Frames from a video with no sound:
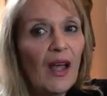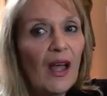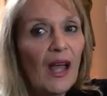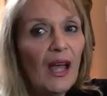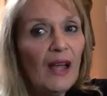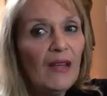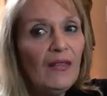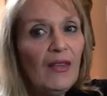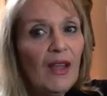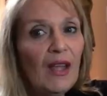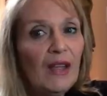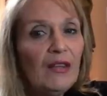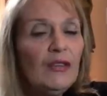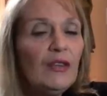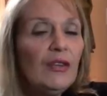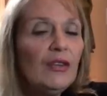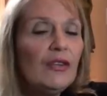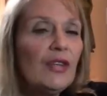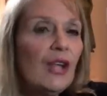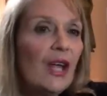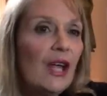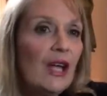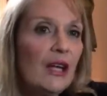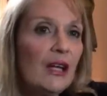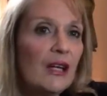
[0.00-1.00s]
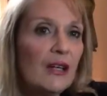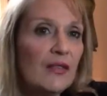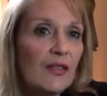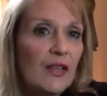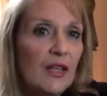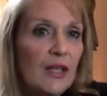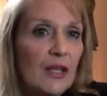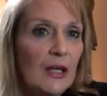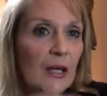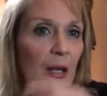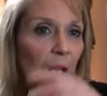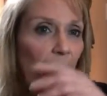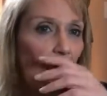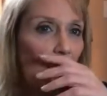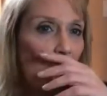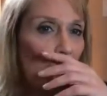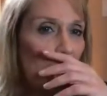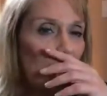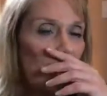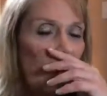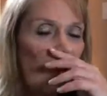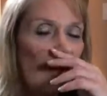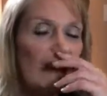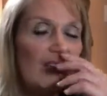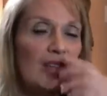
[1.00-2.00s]
And then you take the
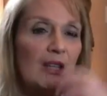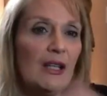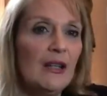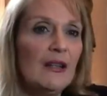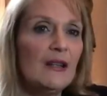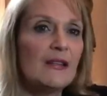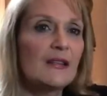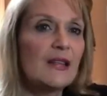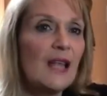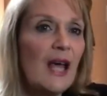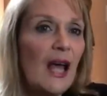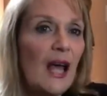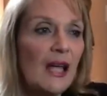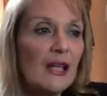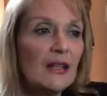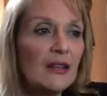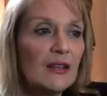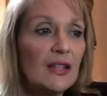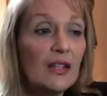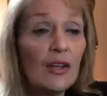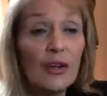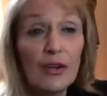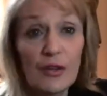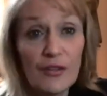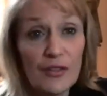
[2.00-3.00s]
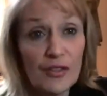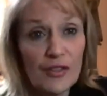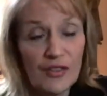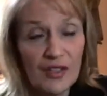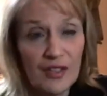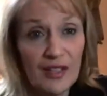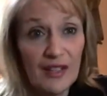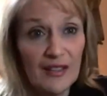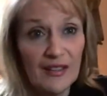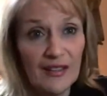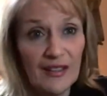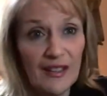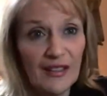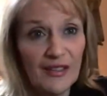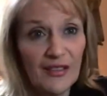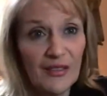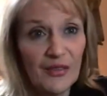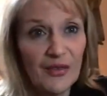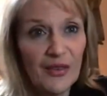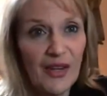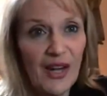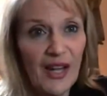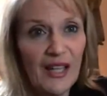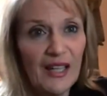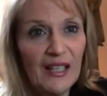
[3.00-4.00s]
evidence that the Earth is healing,
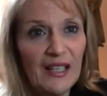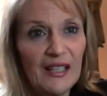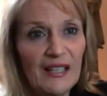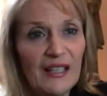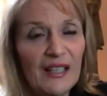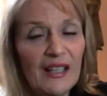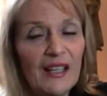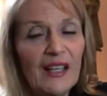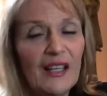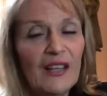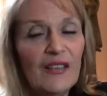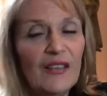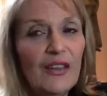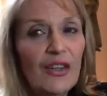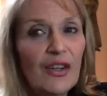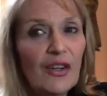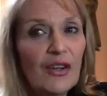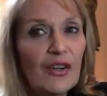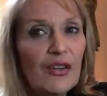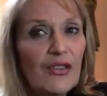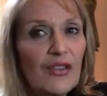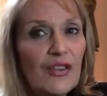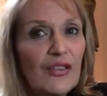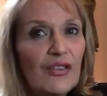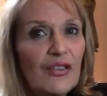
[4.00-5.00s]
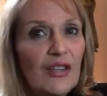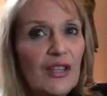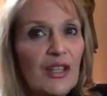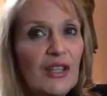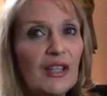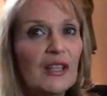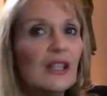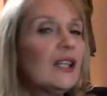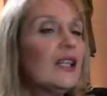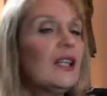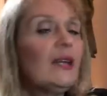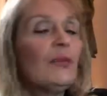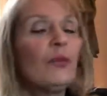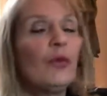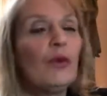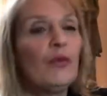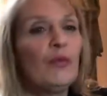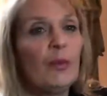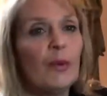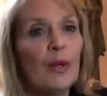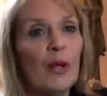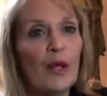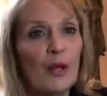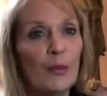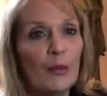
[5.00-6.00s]
right? The Earth is healing.
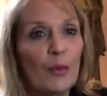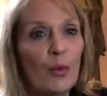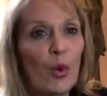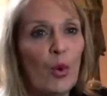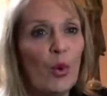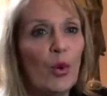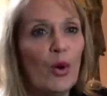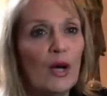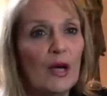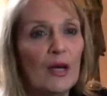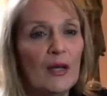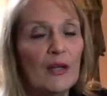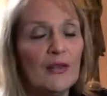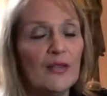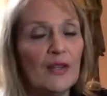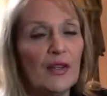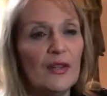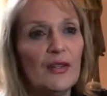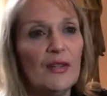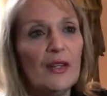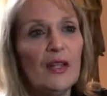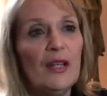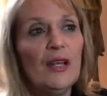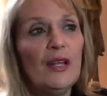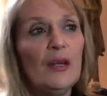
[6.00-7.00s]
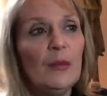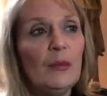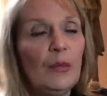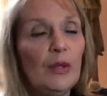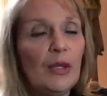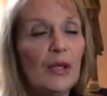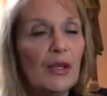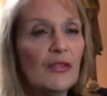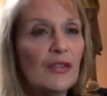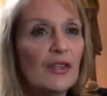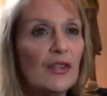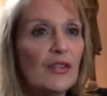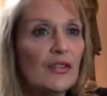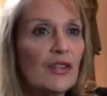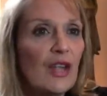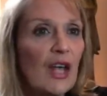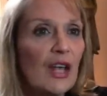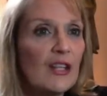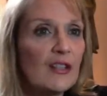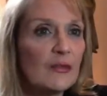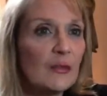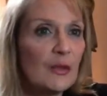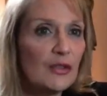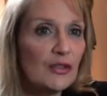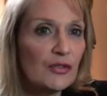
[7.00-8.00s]
We've been on a pause, and because there's
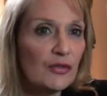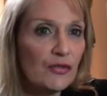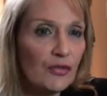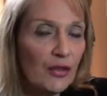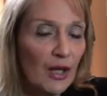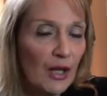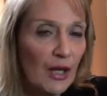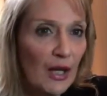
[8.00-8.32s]
not as much